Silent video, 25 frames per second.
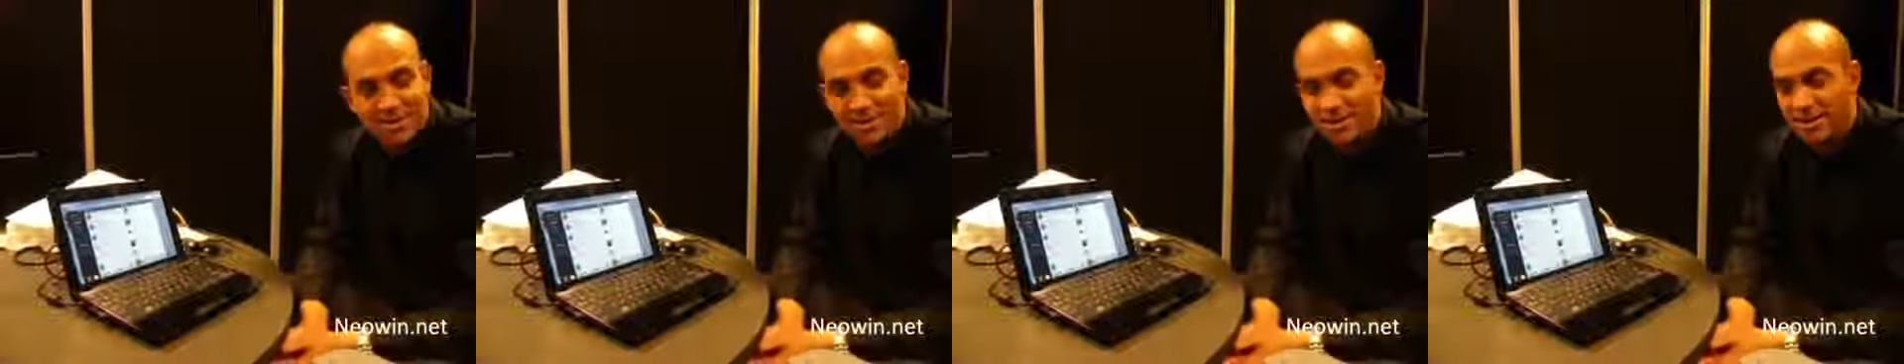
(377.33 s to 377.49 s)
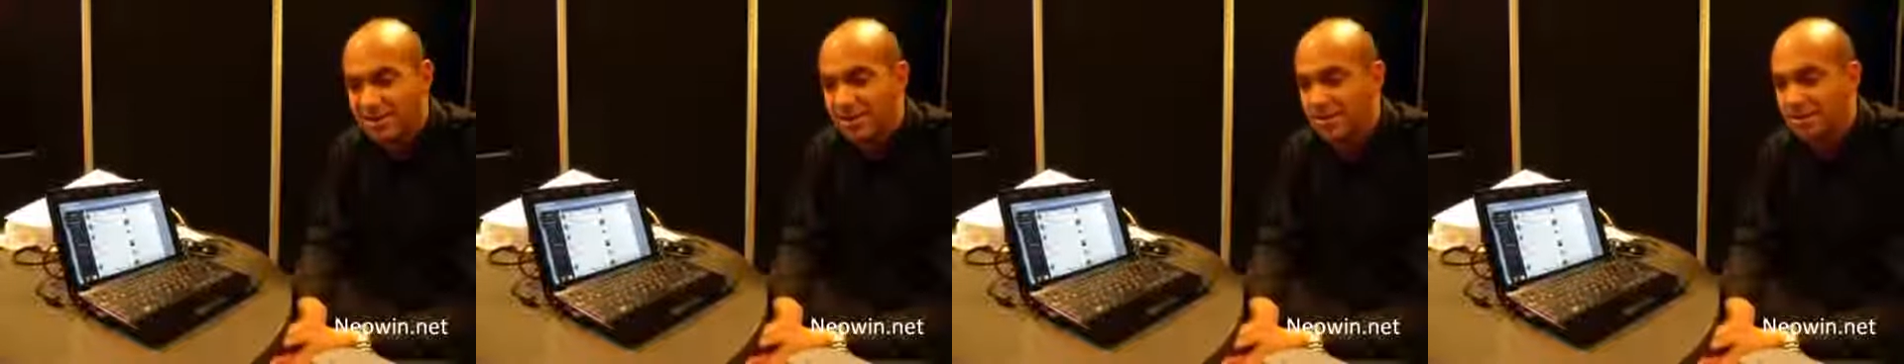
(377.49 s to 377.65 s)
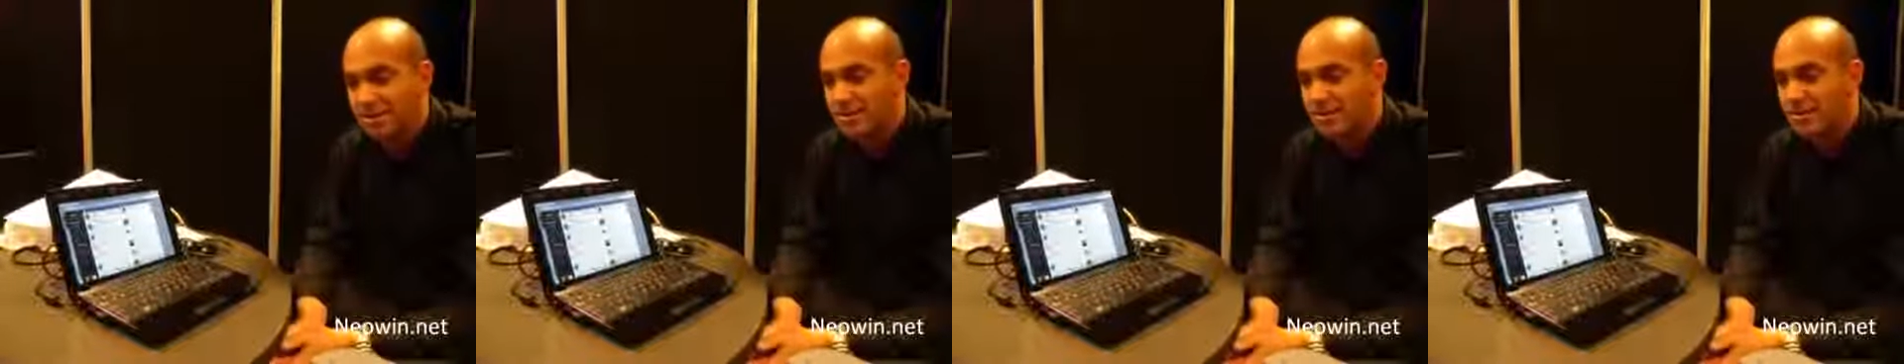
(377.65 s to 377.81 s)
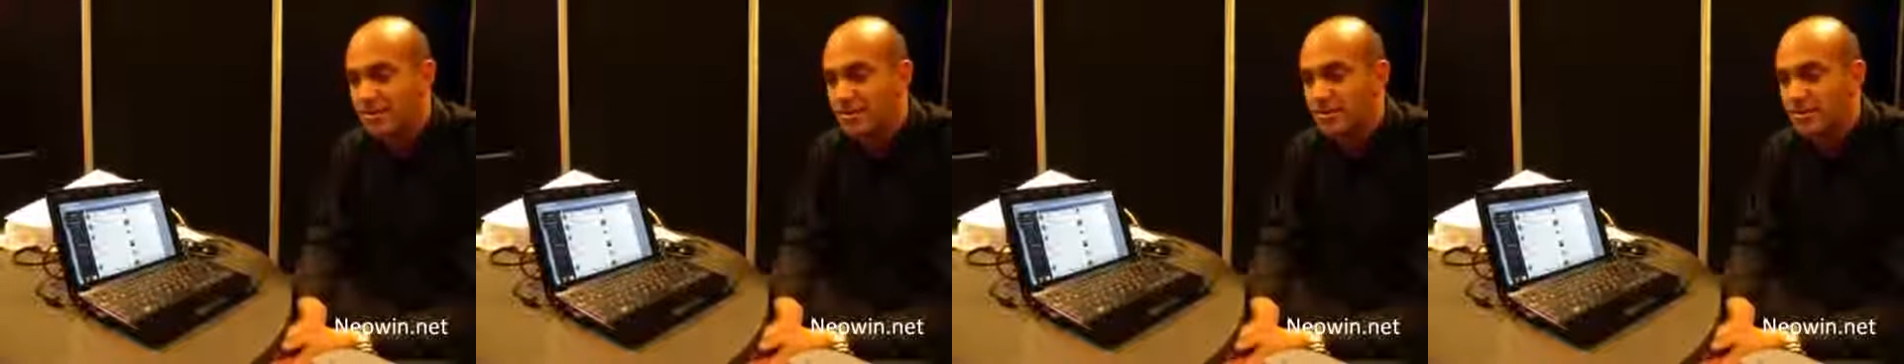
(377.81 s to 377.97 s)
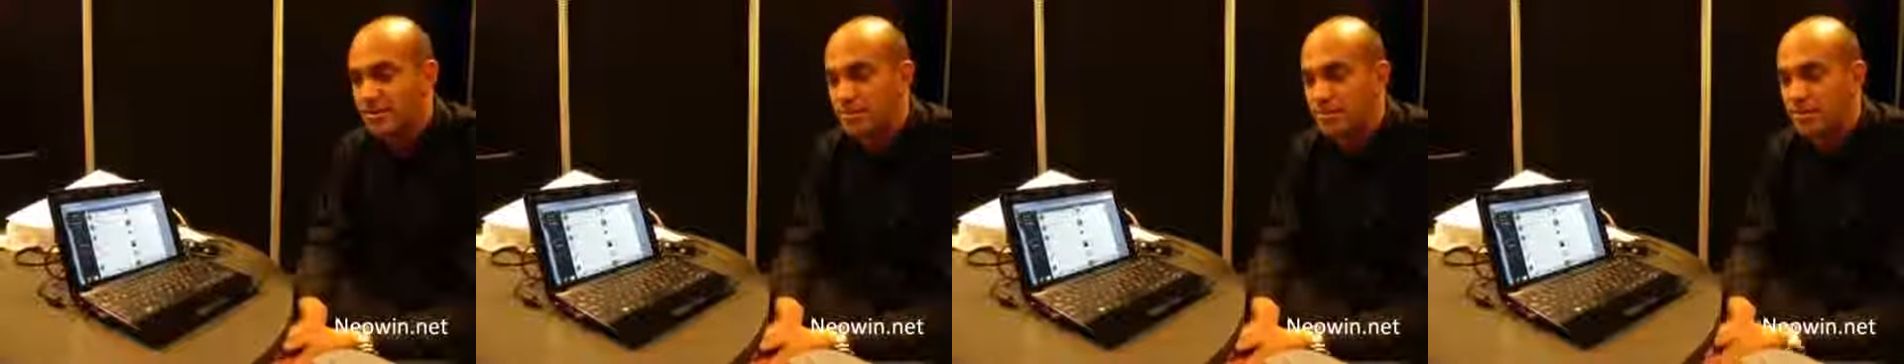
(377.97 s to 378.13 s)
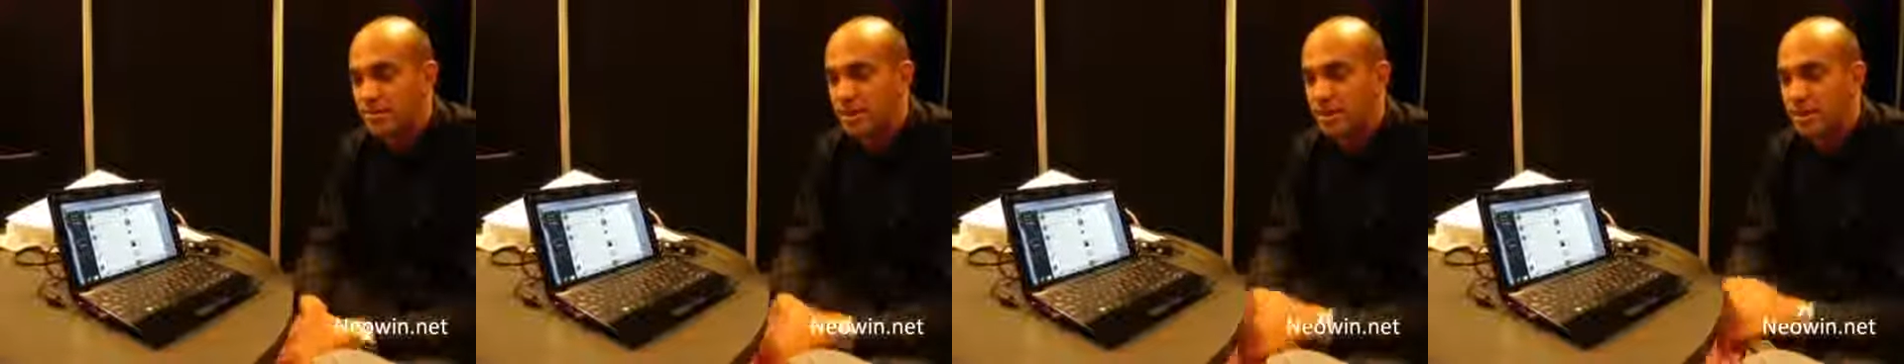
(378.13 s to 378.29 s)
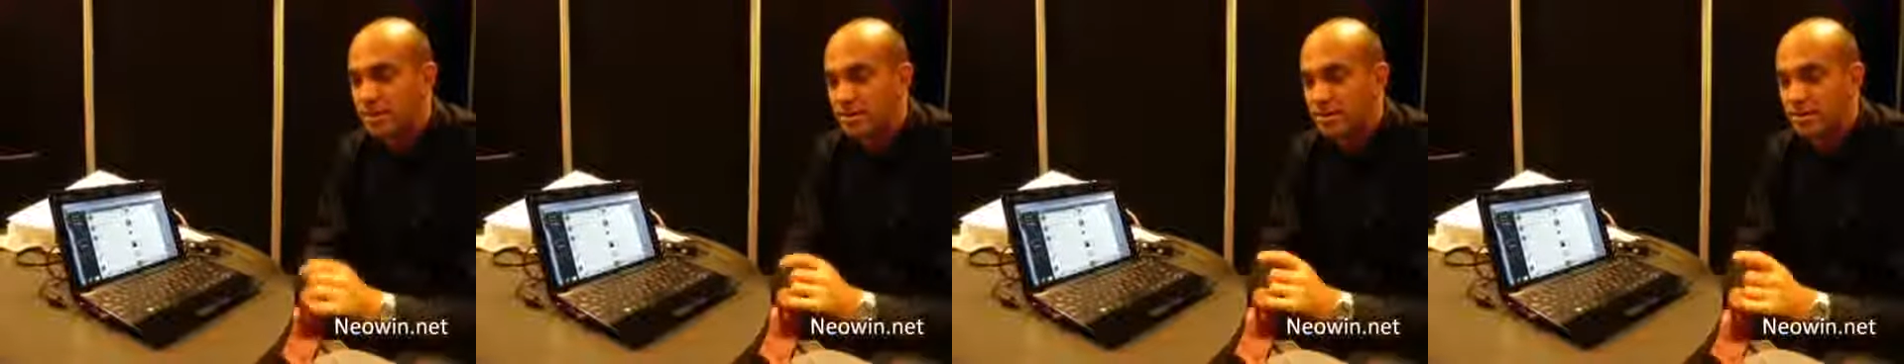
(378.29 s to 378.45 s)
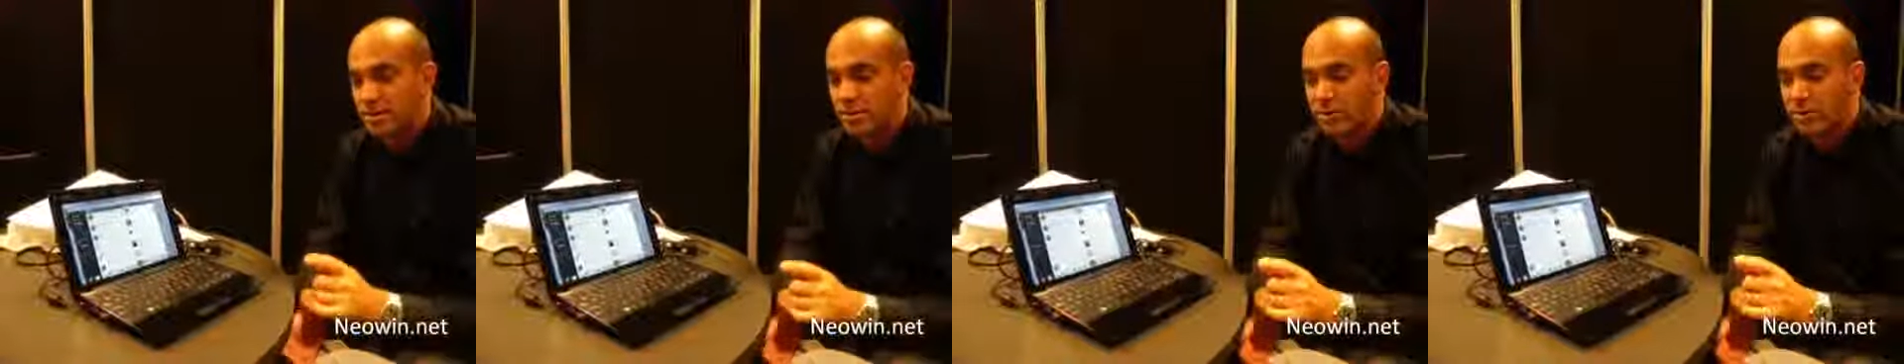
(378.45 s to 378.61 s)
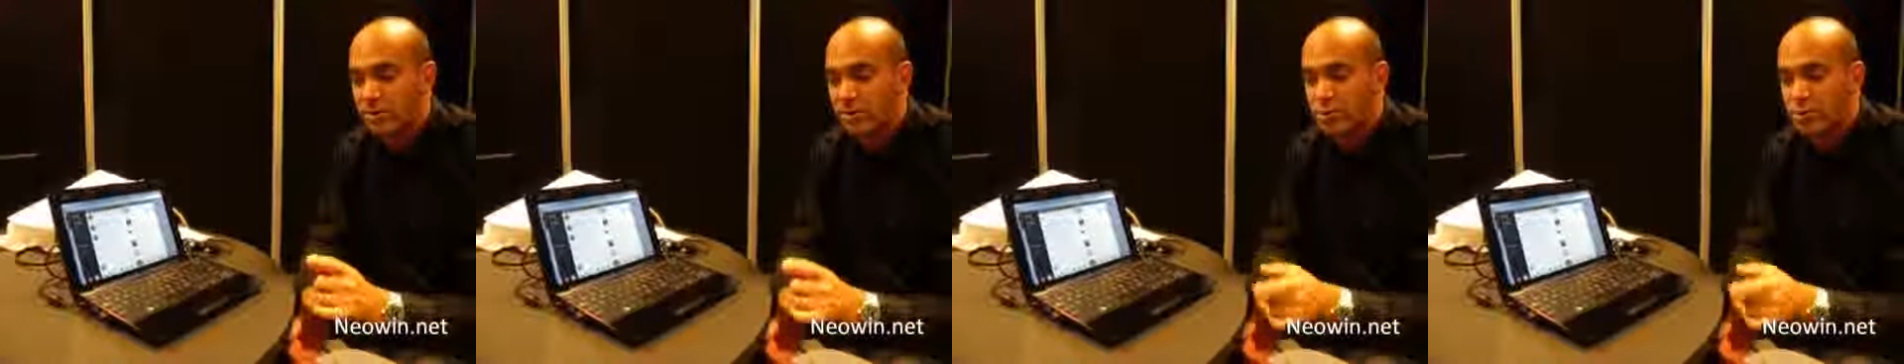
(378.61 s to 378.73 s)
They are